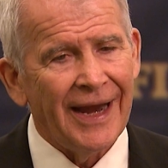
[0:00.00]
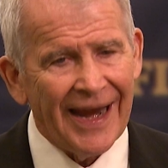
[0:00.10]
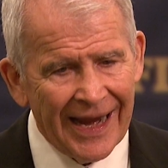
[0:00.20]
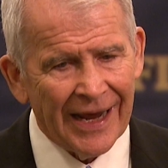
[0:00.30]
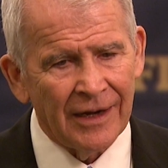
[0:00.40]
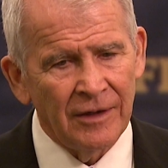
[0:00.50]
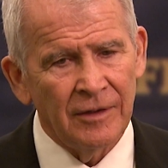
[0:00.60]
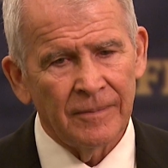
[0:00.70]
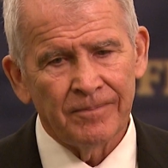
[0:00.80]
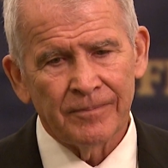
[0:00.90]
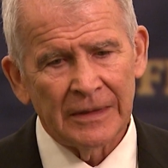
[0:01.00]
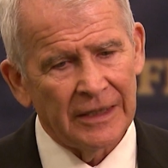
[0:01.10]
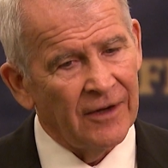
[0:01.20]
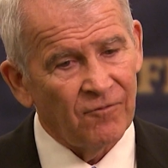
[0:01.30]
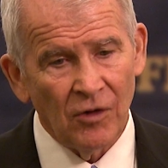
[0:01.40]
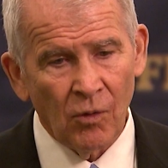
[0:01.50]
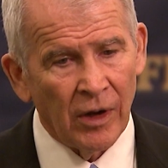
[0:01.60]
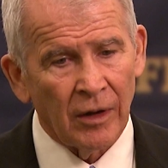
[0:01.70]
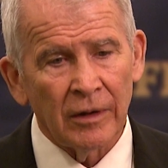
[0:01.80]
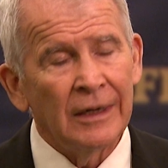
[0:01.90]
and, if you
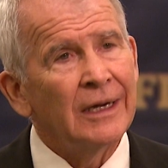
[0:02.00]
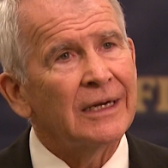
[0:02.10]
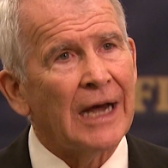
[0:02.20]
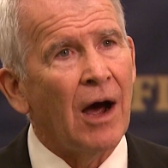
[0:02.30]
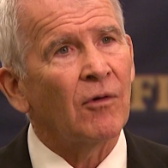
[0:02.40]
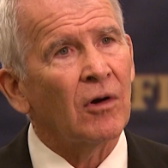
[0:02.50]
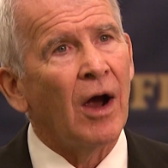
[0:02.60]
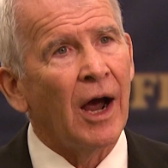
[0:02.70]
will, counter